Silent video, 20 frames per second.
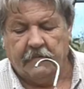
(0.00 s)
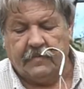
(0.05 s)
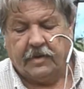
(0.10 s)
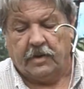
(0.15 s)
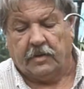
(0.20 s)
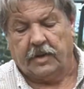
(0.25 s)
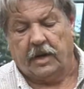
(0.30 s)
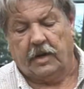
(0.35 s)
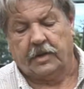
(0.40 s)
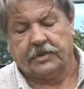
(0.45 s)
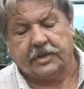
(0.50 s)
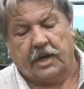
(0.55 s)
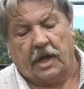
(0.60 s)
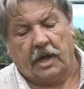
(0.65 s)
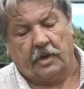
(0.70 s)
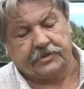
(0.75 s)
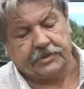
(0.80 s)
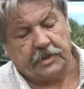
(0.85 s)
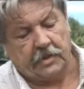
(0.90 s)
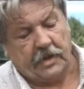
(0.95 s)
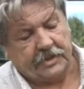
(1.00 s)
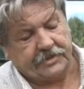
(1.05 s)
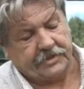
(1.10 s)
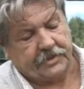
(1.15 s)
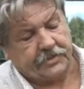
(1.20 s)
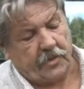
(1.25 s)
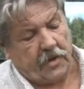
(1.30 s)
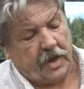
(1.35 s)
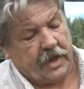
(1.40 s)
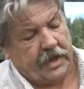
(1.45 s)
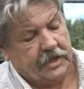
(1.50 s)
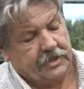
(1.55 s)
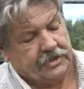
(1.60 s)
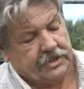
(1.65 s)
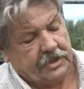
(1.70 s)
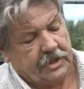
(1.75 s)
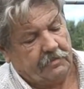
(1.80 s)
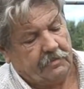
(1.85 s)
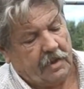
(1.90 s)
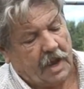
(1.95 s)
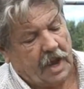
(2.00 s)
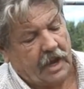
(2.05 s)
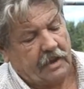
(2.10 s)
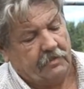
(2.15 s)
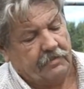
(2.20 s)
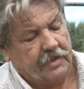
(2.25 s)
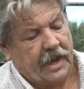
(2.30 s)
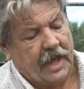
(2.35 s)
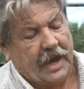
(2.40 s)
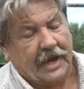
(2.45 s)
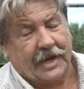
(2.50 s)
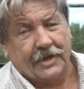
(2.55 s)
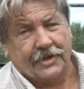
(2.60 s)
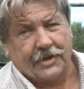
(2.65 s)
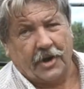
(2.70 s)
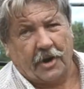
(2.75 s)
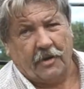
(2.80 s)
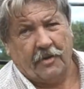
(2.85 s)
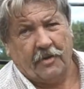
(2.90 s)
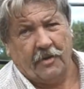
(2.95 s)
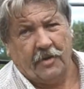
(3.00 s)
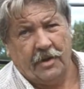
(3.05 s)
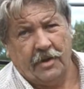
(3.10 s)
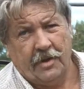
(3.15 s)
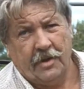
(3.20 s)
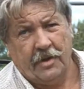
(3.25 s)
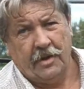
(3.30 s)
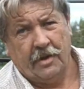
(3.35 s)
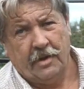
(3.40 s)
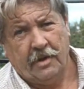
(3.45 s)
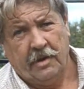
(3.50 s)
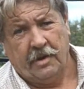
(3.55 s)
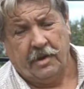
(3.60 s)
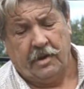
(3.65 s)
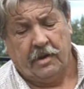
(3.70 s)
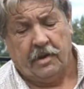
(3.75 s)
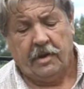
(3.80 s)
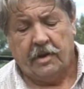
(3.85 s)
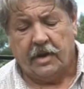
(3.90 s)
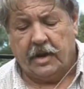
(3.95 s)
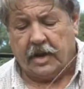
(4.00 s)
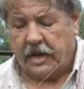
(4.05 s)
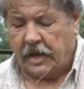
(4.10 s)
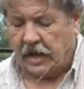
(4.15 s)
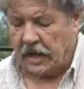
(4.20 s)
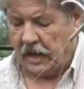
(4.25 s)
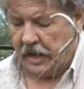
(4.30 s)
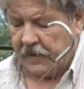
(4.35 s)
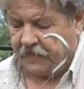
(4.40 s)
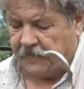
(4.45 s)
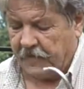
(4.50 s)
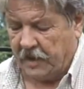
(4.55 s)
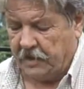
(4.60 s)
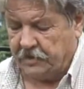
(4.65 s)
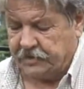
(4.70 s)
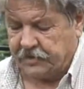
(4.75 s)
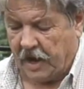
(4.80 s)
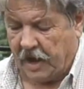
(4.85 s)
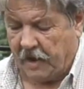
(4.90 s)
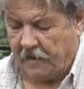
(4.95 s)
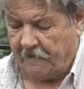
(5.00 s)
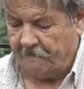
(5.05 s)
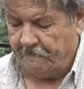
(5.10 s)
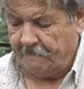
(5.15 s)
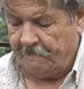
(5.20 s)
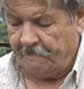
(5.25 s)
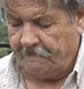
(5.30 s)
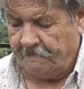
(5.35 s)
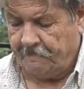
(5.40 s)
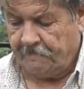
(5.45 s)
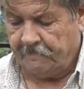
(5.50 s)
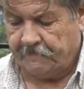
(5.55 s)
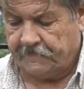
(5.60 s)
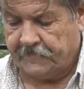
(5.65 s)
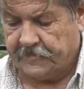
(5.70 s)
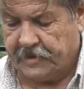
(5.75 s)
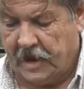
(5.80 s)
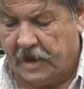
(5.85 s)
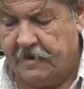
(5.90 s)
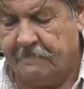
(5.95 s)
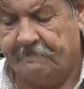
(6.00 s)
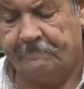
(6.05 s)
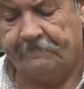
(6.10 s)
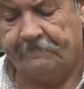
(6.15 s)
You'll notice it also has a drainage in the bottom that I can turn and let those out. Okay?